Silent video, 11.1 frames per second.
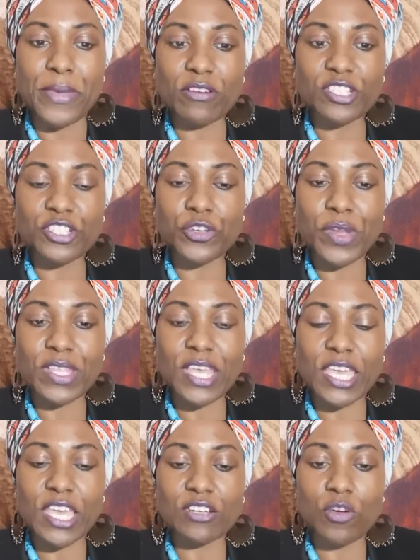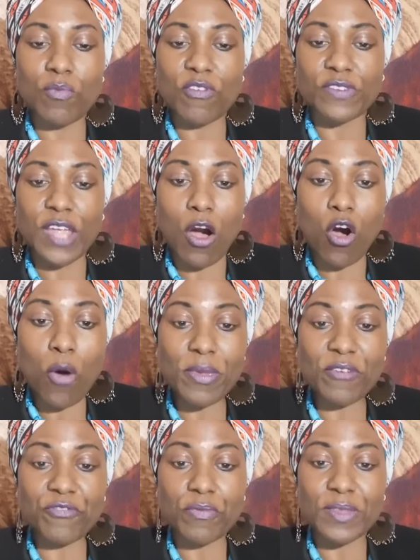Built during the Kingdom of
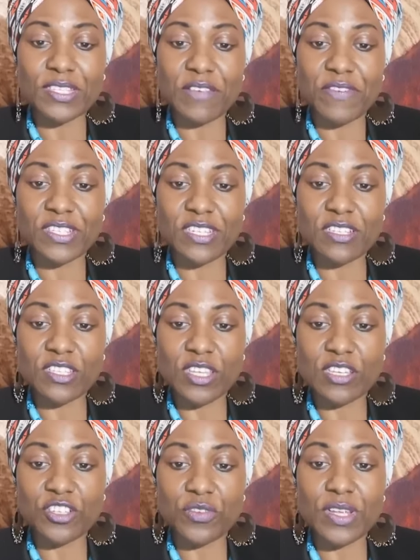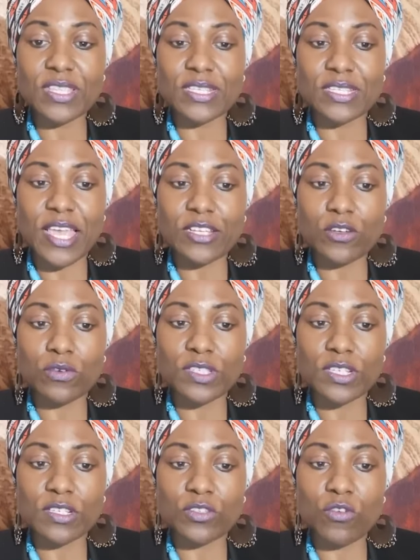Dahomey from the 17th century, the site
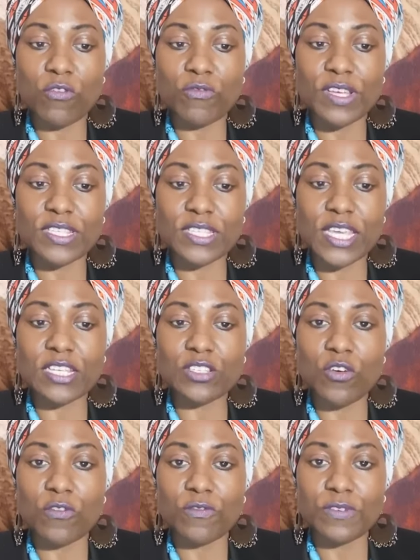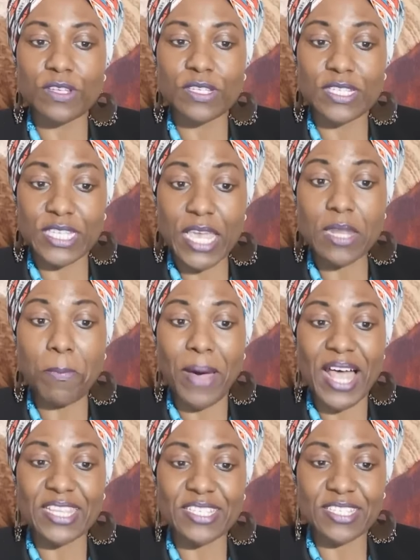consists of a set of 10
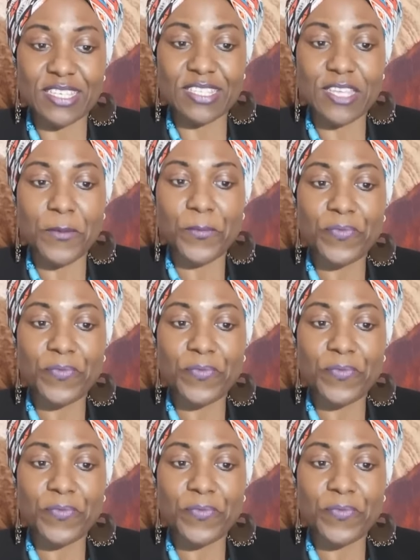palaces.